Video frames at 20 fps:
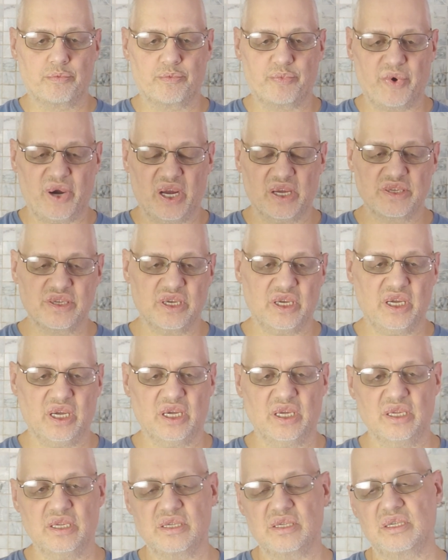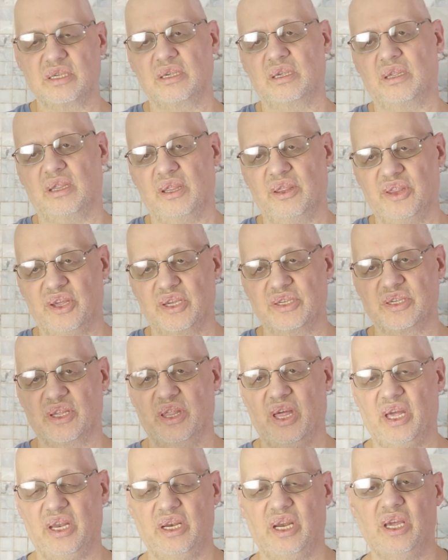brassicas, things of
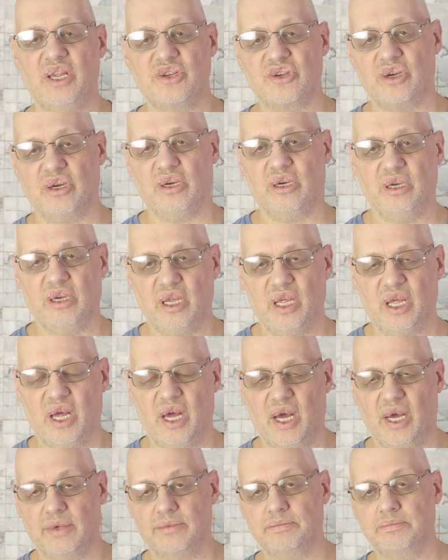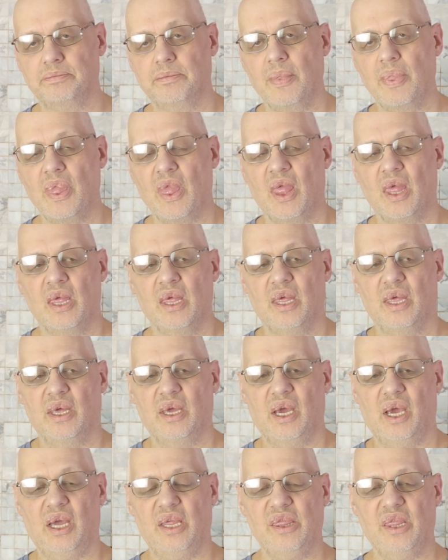that nature.
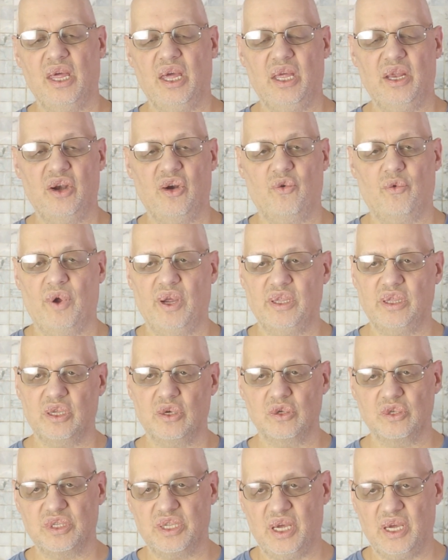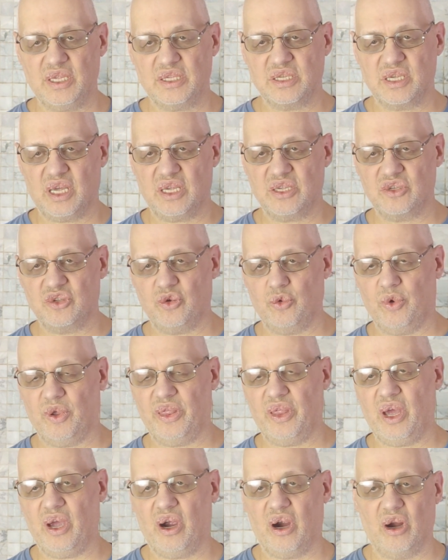And then write those dates as to
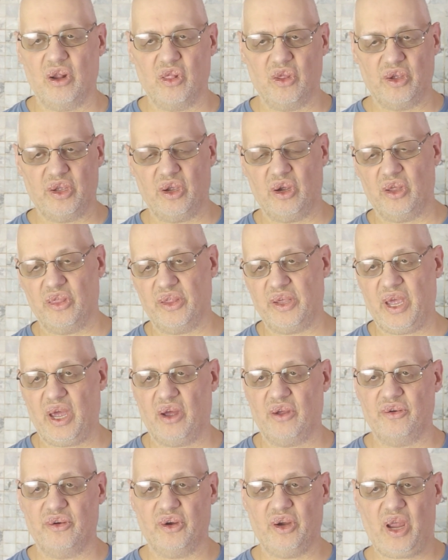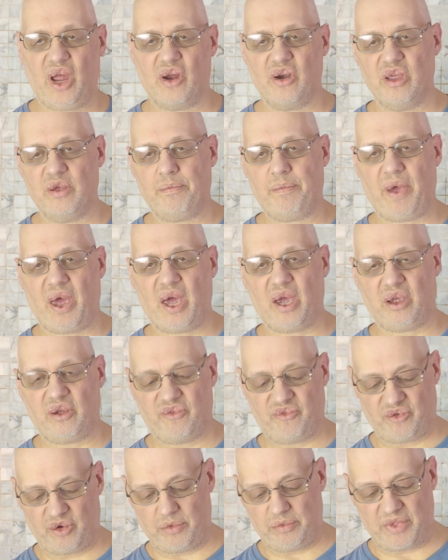when they are, looking on the calendar, counting back
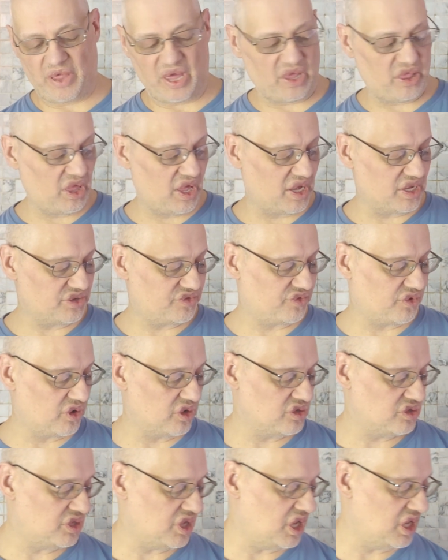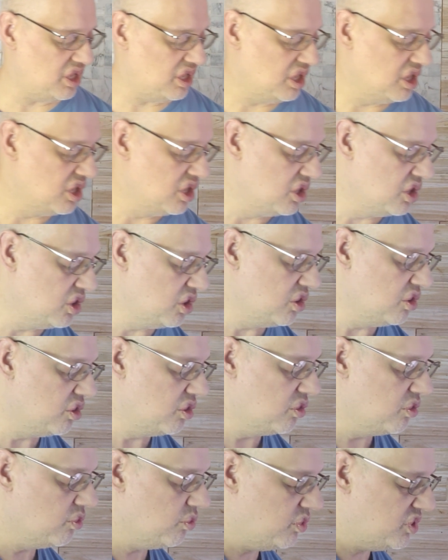from that last frost date,
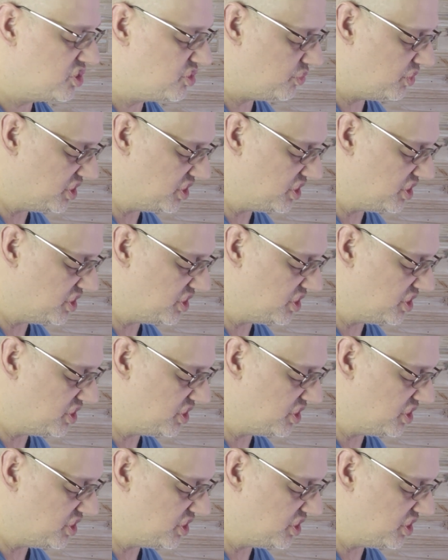which